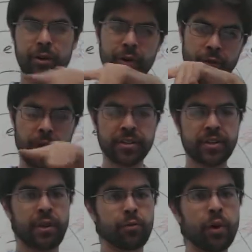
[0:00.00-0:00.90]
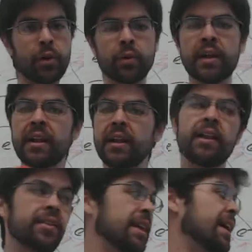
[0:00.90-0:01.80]
go across a row,
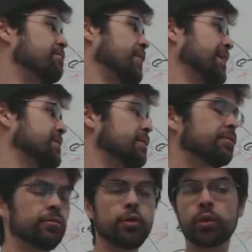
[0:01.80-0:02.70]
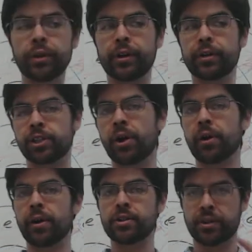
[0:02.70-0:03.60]
the effective nuclear
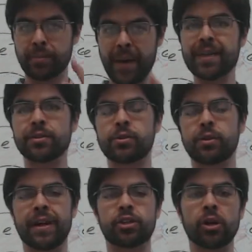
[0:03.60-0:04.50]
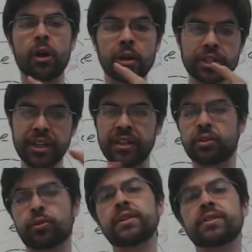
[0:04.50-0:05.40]
charge, the magnitude of that charge
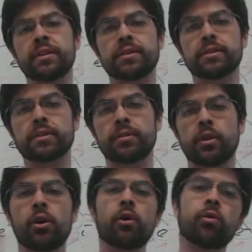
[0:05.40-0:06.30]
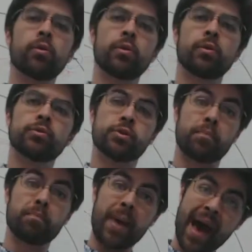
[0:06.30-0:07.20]
increases. So
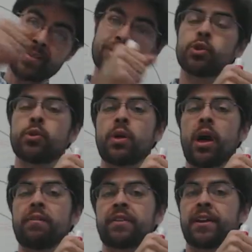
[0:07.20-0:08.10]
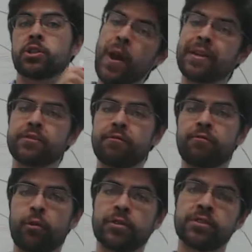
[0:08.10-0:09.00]
the magnitude of the attractive
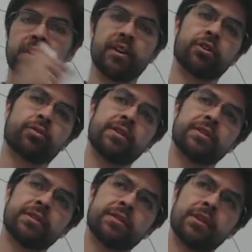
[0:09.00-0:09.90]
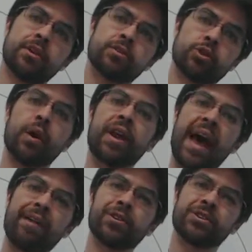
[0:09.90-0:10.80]
force increases, so on
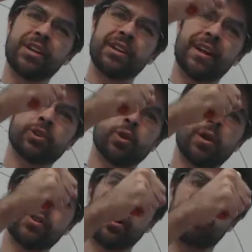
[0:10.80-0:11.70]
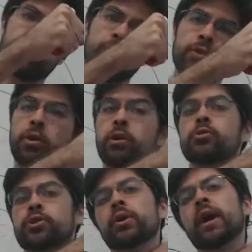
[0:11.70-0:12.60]
average the electrons are pulled
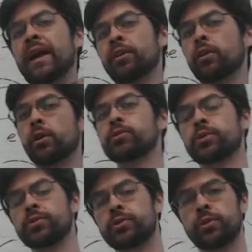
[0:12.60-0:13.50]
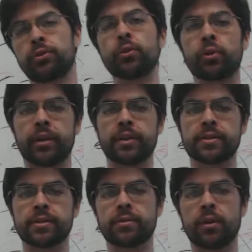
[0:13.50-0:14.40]
closer and closer to the
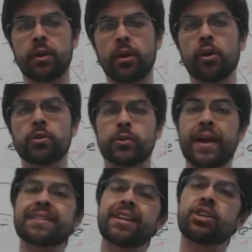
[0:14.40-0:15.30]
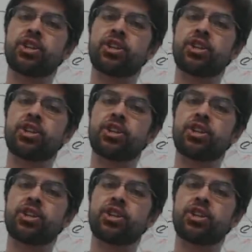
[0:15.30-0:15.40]
nucleus. So that's a